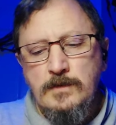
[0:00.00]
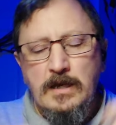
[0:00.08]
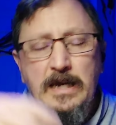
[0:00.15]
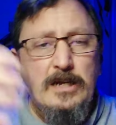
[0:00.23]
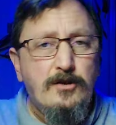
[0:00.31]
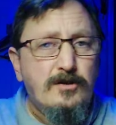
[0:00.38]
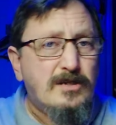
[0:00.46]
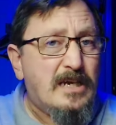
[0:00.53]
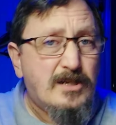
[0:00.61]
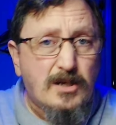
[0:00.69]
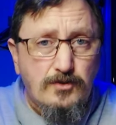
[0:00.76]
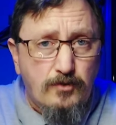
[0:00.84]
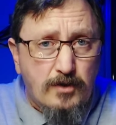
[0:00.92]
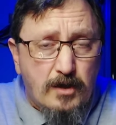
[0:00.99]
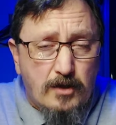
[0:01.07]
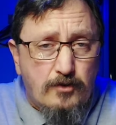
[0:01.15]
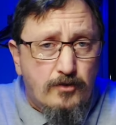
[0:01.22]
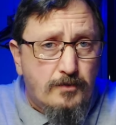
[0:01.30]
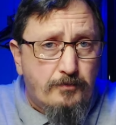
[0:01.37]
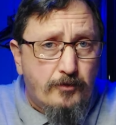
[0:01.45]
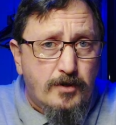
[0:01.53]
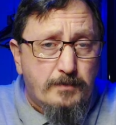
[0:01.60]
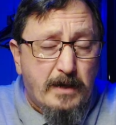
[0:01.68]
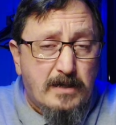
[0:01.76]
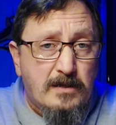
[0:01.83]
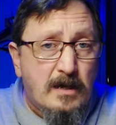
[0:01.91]
he does look like a good
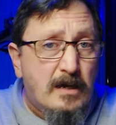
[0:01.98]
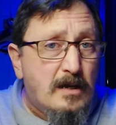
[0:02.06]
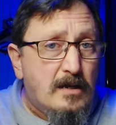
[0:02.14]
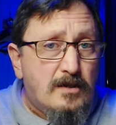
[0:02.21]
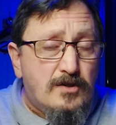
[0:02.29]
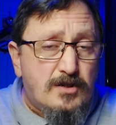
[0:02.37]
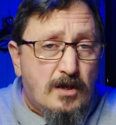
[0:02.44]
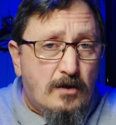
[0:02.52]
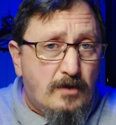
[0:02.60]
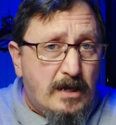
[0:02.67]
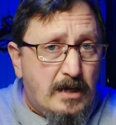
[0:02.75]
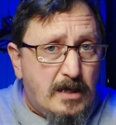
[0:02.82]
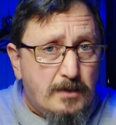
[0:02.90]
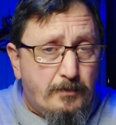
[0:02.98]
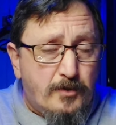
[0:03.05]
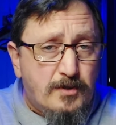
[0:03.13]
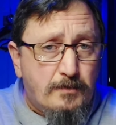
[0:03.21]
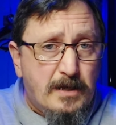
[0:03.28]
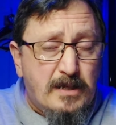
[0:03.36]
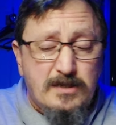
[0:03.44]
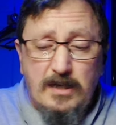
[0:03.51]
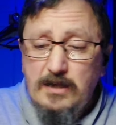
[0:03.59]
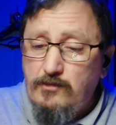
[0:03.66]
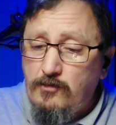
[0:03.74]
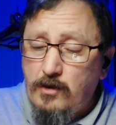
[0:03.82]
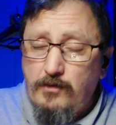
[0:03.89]
prospect, so it is a possibility.
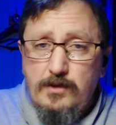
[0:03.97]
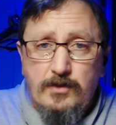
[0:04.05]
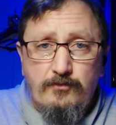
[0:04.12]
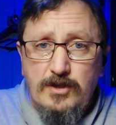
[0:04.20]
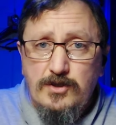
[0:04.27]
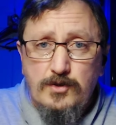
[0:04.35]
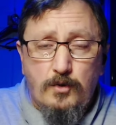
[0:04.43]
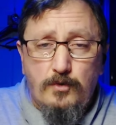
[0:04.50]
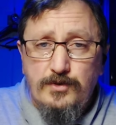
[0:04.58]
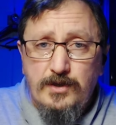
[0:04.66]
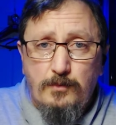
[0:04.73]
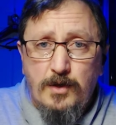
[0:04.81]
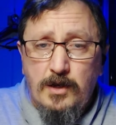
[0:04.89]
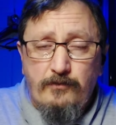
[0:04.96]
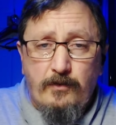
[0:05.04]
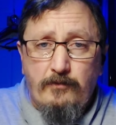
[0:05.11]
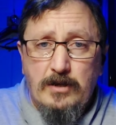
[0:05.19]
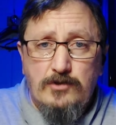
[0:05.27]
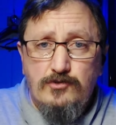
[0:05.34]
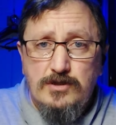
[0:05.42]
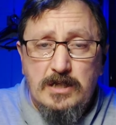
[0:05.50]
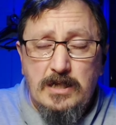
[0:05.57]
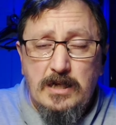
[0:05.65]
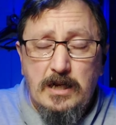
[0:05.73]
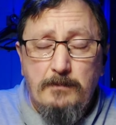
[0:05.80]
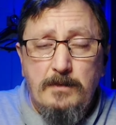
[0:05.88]
There is talk that we are very
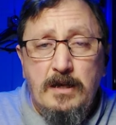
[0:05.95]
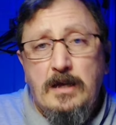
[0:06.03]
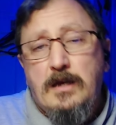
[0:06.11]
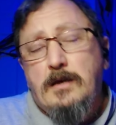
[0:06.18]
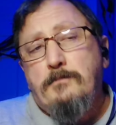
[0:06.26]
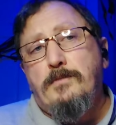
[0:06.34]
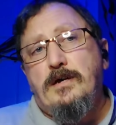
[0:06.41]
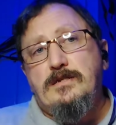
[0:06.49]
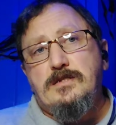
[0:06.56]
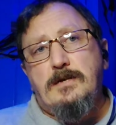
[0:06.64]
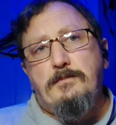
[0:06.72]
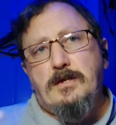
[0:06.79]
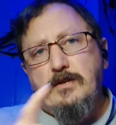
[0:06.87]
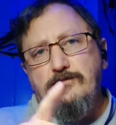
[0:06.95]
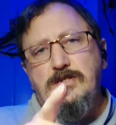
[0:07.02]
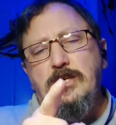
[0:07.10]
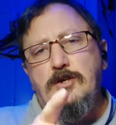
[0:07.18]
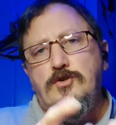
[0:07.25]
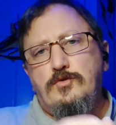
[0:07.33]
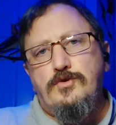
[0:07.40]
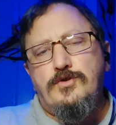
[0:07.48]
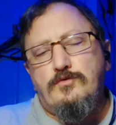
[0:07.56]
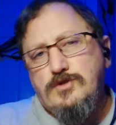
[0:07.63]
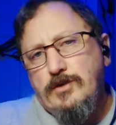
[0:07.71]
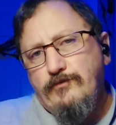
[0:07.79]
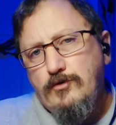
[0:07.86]
interested in him, but I'd love to hear your
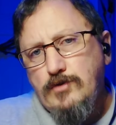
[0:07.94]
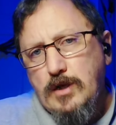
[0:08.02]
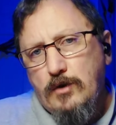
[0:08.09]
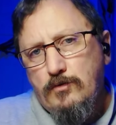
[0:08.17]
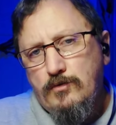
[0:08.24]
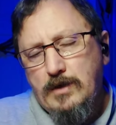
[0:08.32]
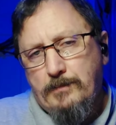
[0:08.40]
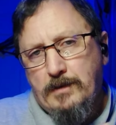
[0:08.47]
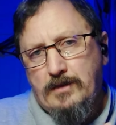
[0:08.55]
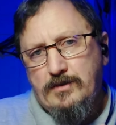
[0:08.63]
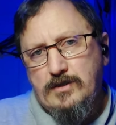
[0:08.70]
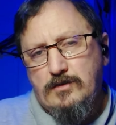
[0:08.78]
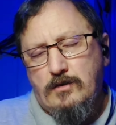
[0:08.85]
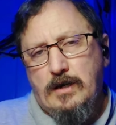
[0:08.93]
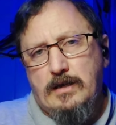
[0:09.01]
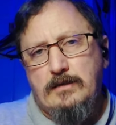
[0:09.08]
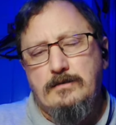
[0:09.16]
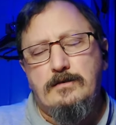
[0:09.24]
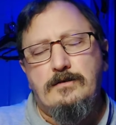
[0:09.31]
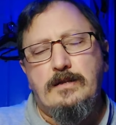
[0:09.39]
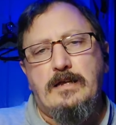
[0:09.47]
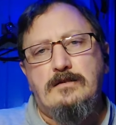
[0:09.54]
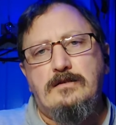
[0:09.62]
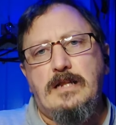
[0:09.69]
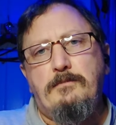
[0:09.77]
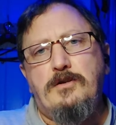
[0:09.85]
thoughts. If you know about this guy,
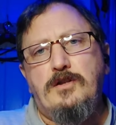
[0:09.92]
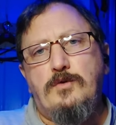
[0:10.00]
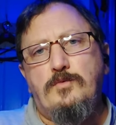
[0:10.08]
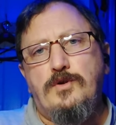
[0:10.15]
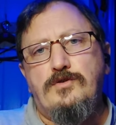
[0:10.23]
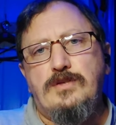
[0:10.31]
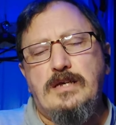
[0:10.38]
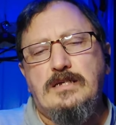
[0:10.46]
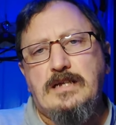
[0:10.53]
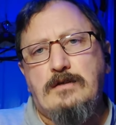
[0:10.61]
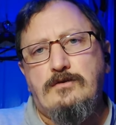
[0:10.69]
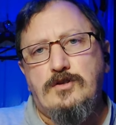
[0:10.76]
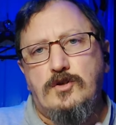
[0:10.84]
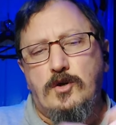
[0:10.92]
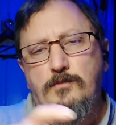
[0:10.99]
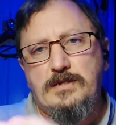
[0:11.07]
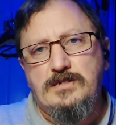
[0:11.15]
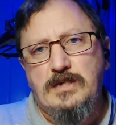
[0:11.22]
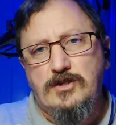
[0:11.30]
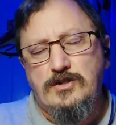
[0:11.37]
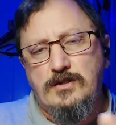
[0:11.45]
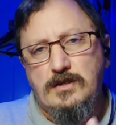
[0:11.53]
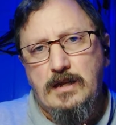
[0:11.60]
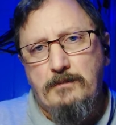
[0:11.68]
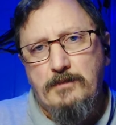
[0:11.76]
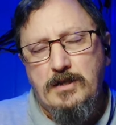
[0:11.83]
then let me know what you think down in the comment
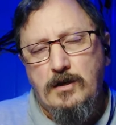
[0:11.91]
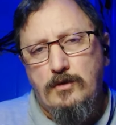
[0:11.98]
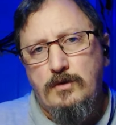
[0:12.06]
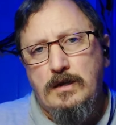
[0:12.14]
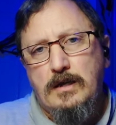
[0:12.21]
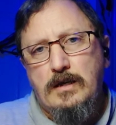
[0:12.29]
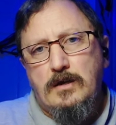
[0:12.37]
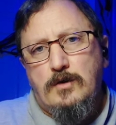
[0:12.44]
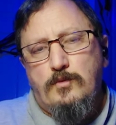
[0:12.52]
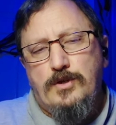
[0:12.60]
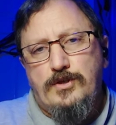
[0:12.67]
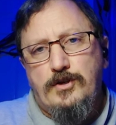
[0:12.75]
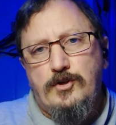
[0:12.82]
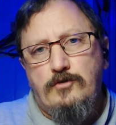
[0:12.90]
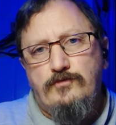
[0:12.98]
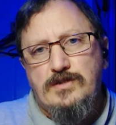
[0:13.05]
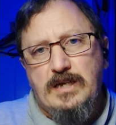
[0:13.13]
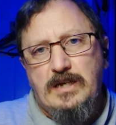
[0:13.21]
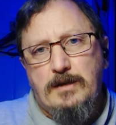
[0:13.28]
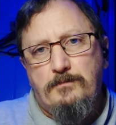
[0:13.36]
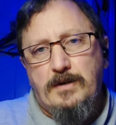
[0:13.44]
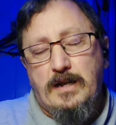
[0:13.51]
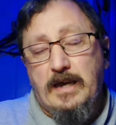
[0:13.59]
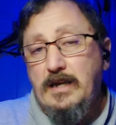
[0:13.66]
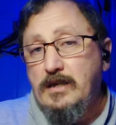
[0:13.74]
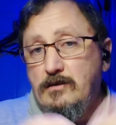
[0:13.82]
section. Let me know whether you've seen him
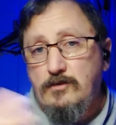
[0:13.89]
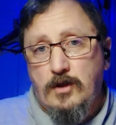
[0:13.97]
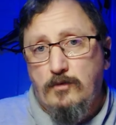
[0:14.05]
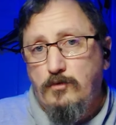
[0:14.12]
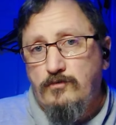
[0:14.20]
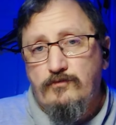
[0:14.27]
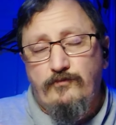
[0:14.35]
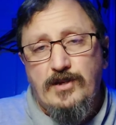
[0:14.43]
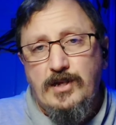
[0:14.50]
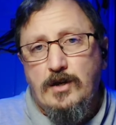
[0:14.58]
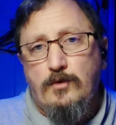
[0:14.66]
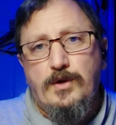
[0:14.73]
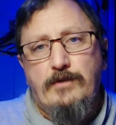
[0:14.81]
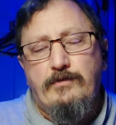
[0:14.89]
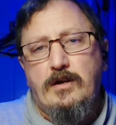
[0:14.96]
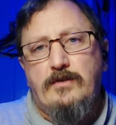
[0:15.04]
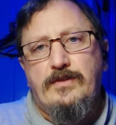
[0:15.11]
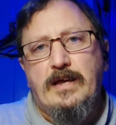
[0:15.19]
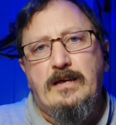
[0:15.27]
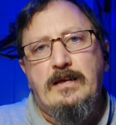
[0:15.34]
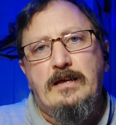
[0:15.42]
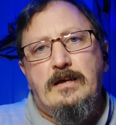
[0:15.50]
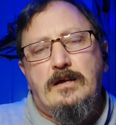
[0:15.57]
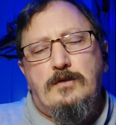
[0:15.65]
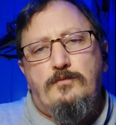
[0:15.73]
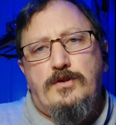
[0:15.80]
play, you know, on video, whatever like that,
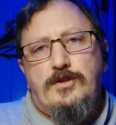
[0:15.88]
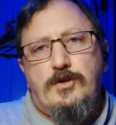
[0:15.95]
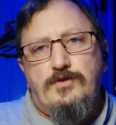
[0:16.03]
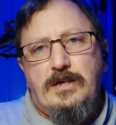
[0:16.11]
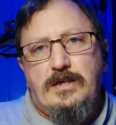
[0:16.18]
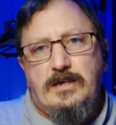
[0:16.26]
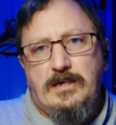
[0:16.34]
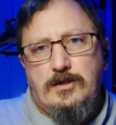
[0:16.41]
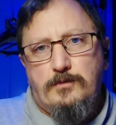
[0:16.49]
whether you think he